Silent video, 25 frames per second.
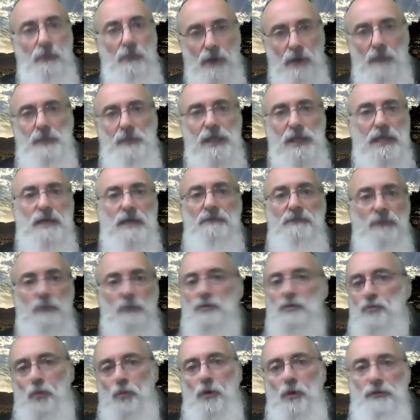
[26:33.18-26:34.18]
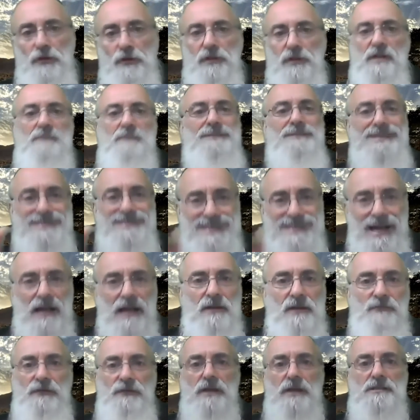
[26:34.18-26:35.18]
Rabbi Akiva, was worth it to him to
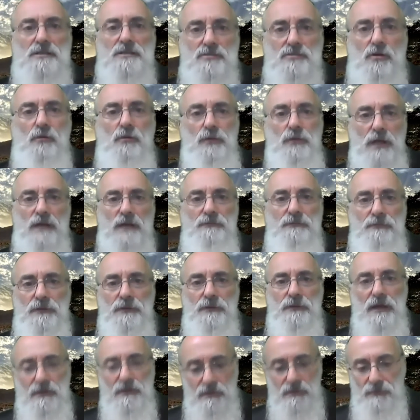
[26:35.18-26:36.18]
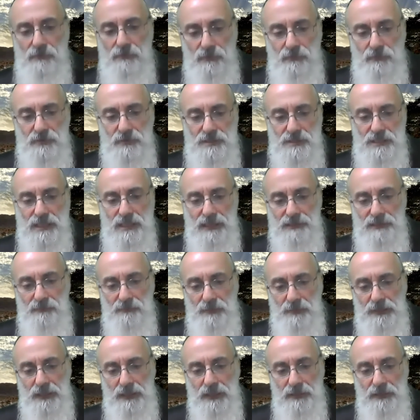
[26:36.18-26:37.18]
sacrifice his whole life for that. And we'll, we'll see that a
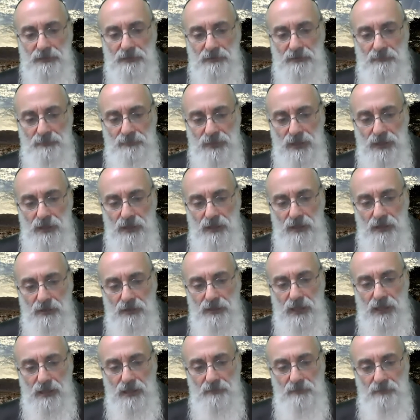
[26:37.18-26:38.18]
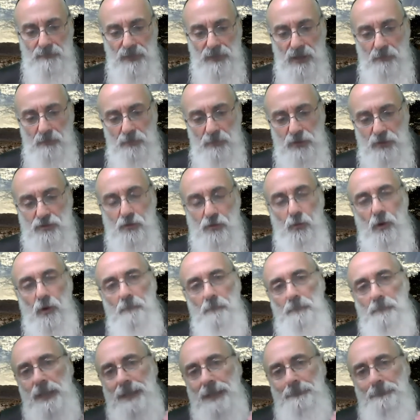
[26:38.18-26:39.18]
little bit later. Okay. But so where
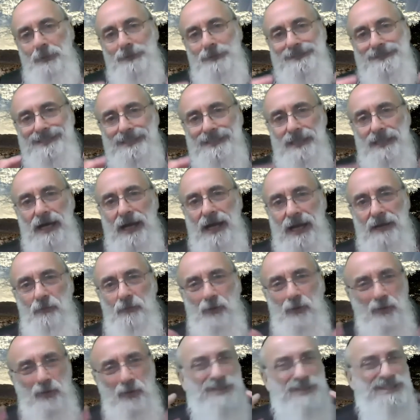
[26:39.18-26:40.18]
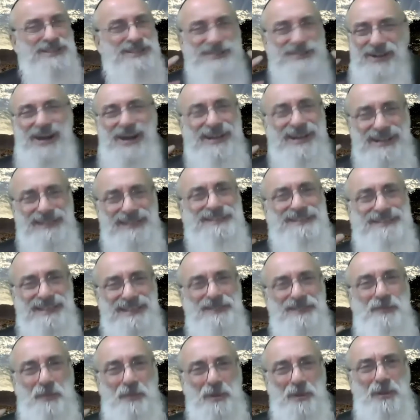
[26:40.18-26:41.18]
people deny, what's the darkness
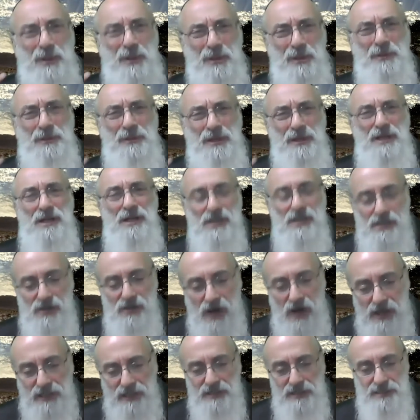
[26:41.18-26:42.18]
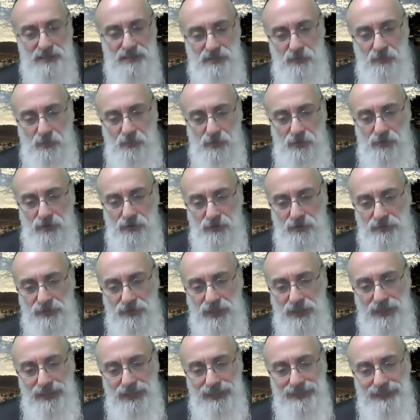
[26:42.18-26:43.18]
in the world? Darkness in the
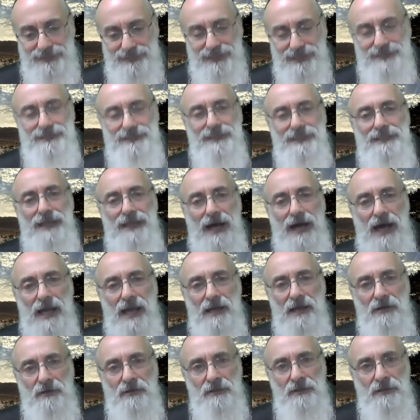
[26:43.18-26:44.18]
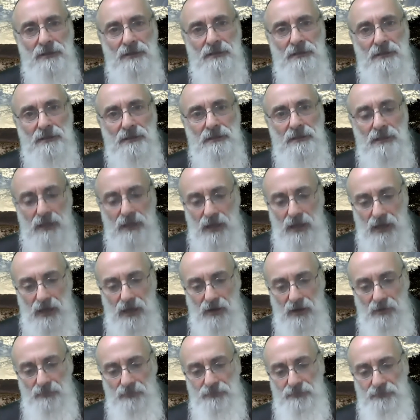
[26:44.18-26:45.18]
world is a denial
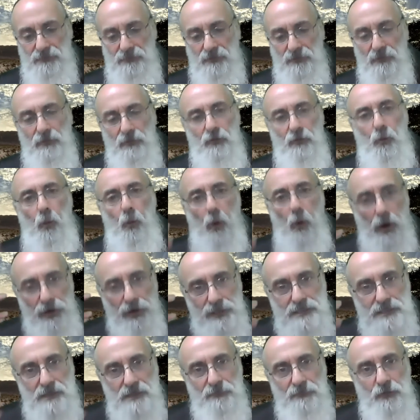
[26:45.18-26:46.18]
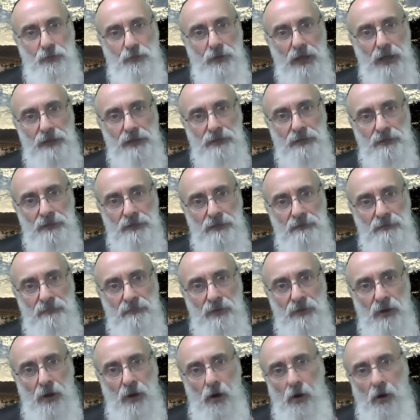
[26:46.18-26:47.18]
of the oneness of Creator,
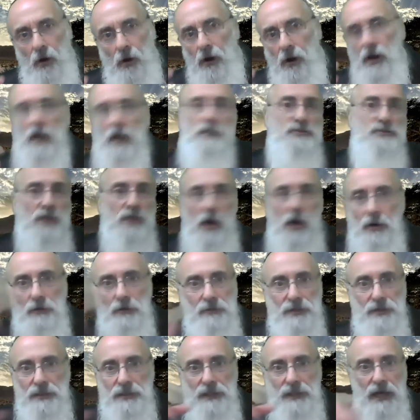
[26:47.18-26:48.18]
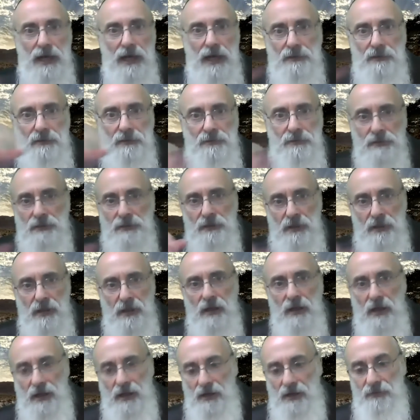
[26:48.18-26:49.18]
or a total denial
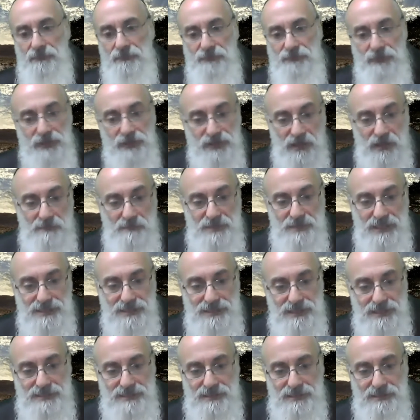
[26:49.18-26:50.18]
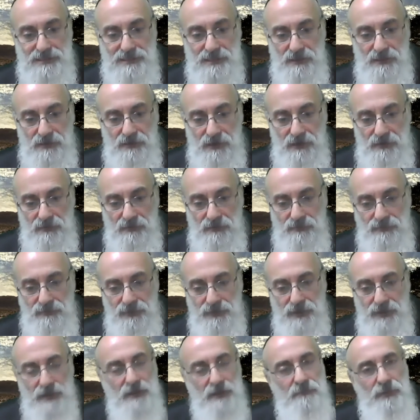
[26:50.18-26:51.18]
of Hashem's existence at all.
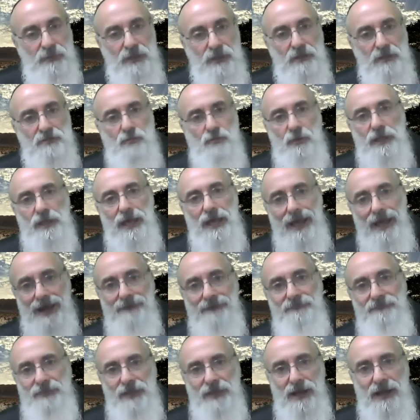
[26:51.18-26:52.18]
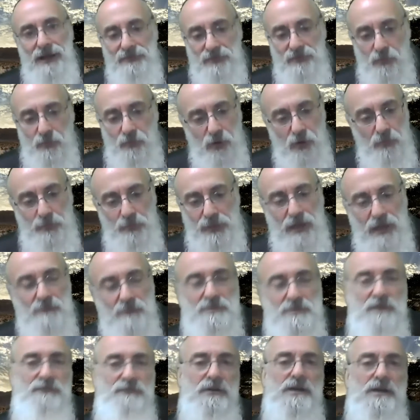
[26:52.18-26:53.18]
Because when you have that, the world
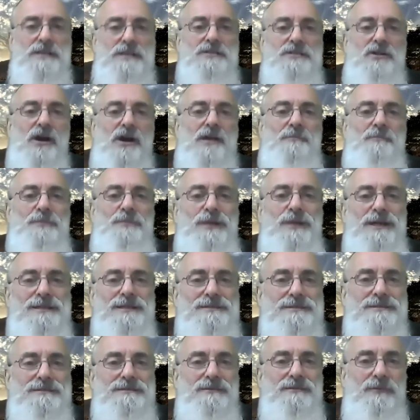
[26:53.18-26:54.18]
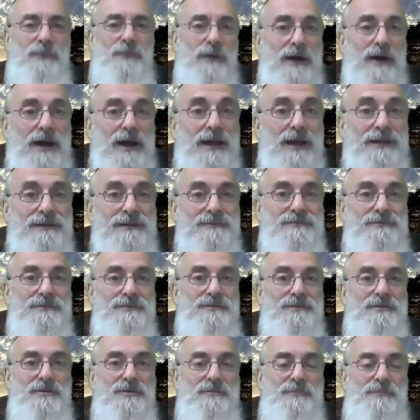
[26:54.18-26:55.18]
becomes a very dark place. Why?
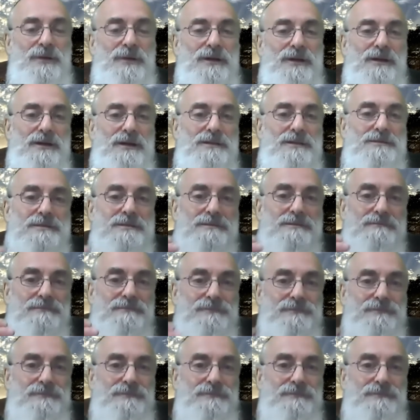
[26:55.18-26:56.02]
Because